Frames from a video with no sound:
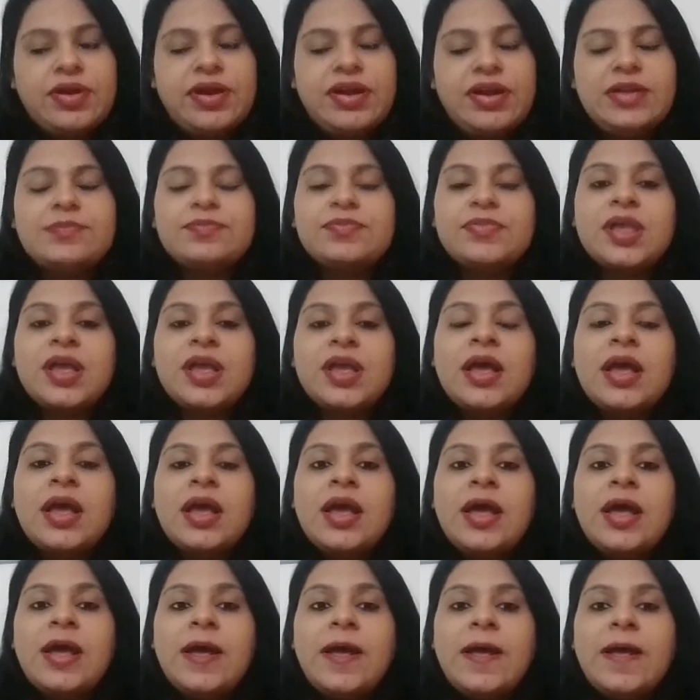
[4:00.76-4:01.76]
Right?
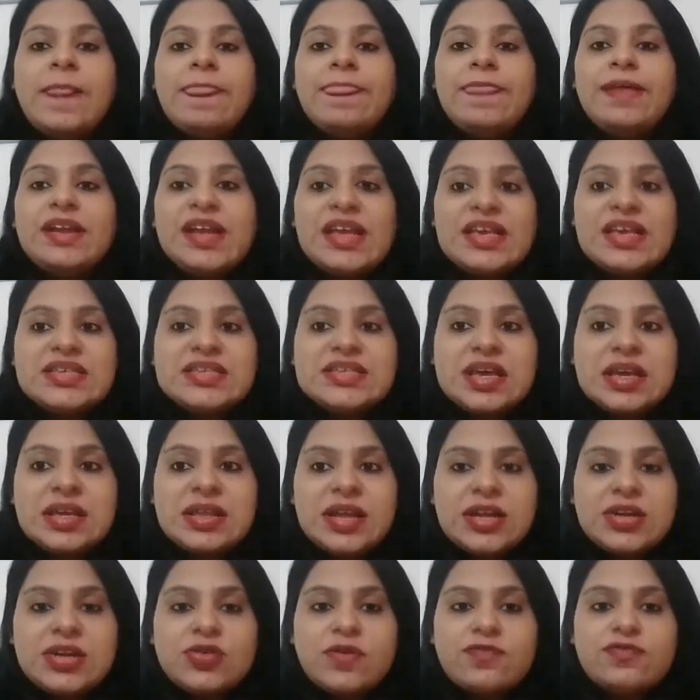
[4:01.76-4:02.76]
The next
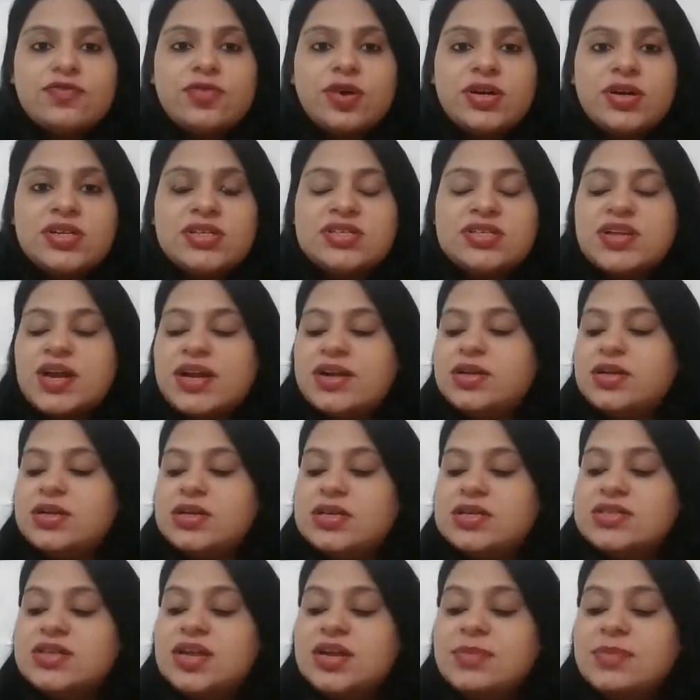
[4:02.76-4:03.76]
thing that you have to
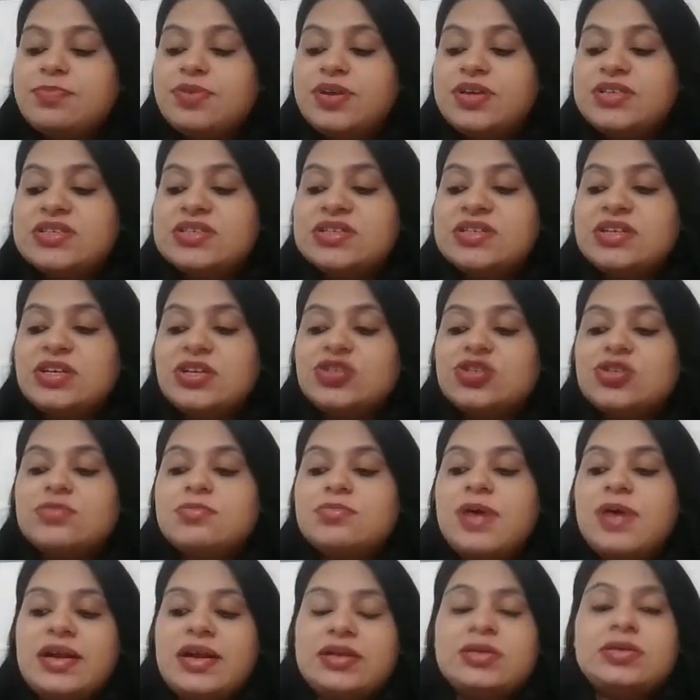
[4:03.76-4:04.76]
understand is that
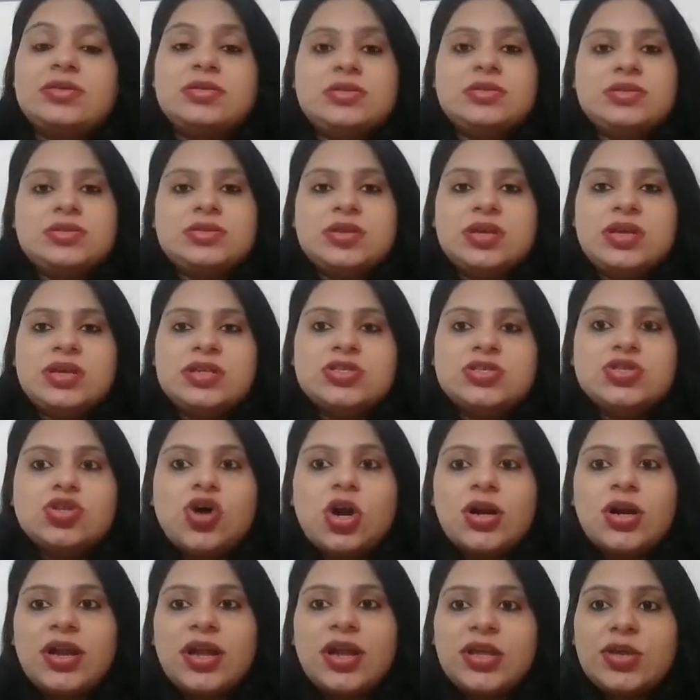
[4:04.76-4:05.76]
presentation matters. It's
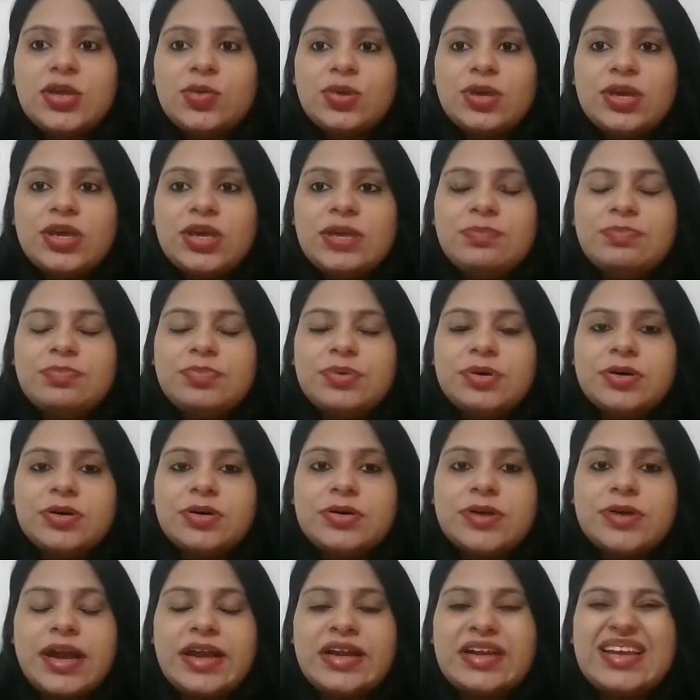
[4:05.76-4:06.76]
not like you keep
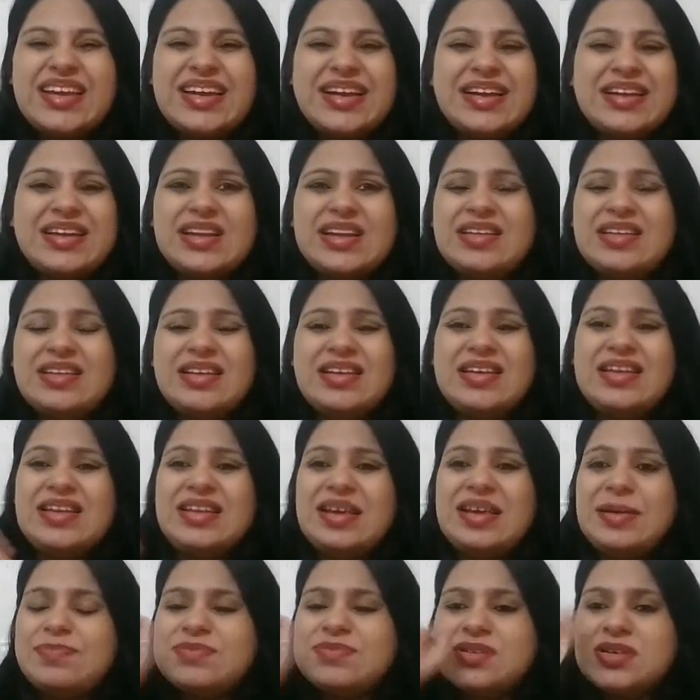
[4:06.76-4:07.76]
uh, writing it in,
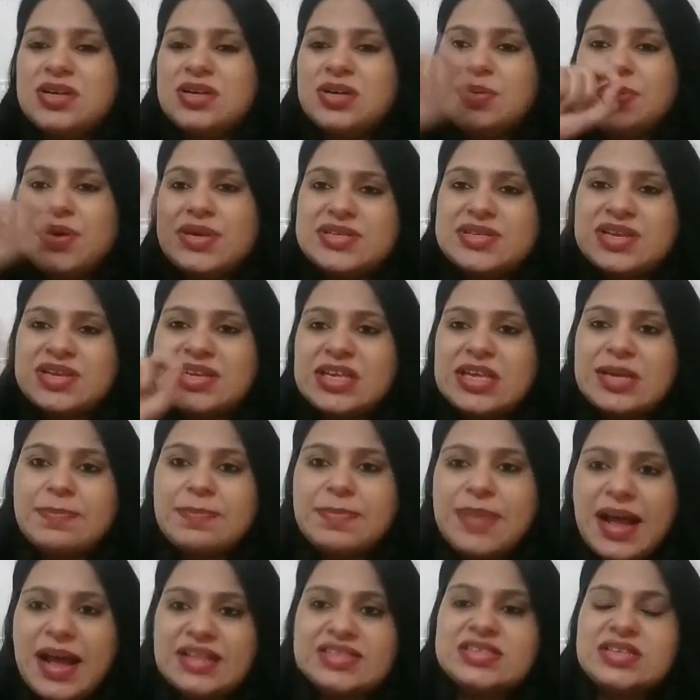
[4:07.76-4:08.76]
in absurd ways and
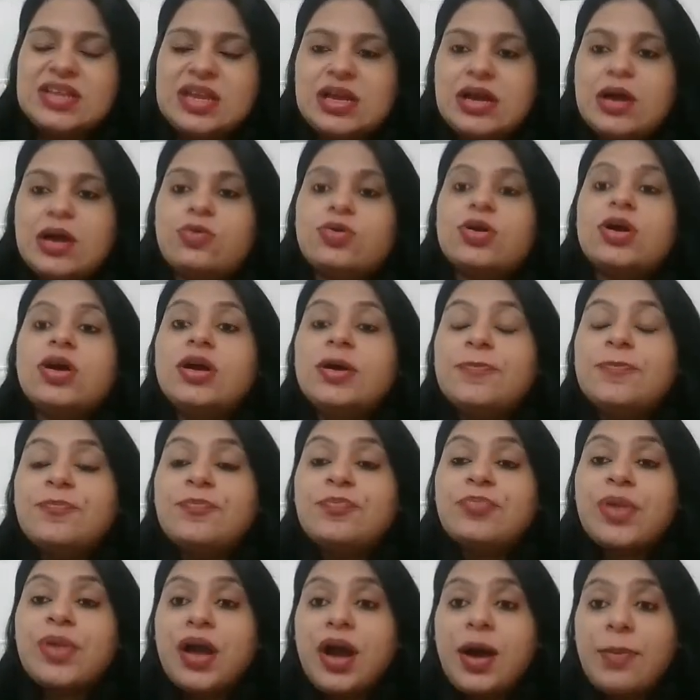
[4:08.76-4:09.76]
keep canceling out
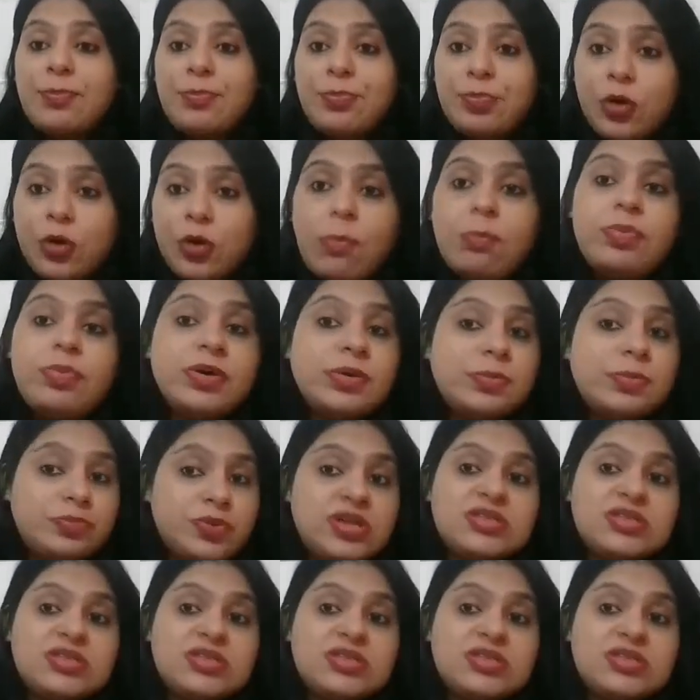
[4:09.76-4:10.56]
a proper